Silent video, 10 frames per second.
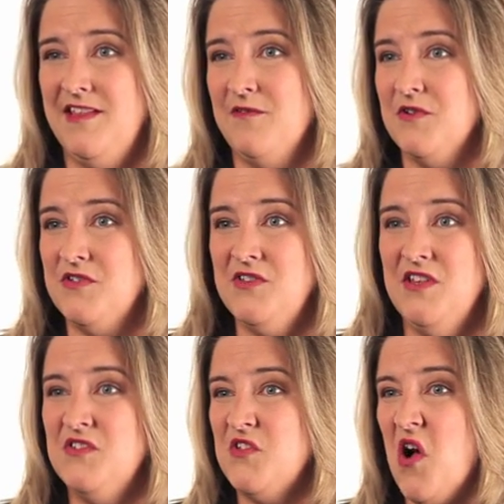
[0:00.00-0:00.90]
They were
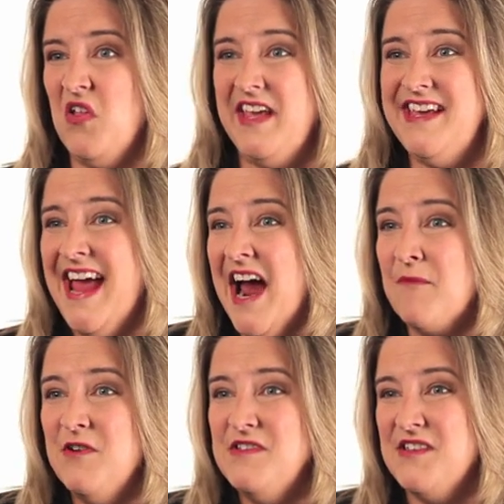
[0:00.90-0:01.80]
installing
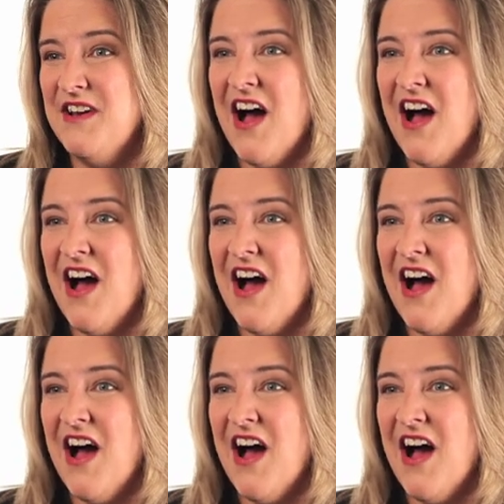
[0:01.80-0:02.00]
cameras in